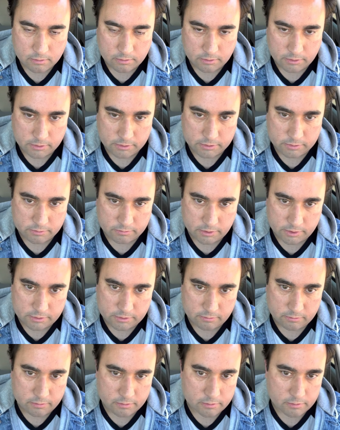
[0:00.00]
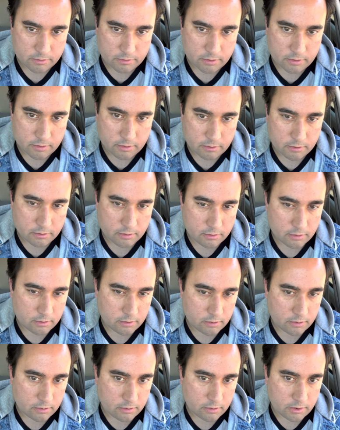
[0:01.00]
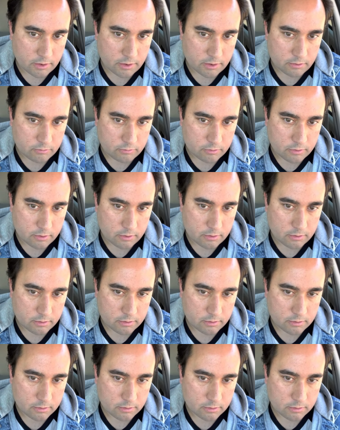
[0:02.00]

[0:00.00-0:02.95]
This is Retro Rizuki 81.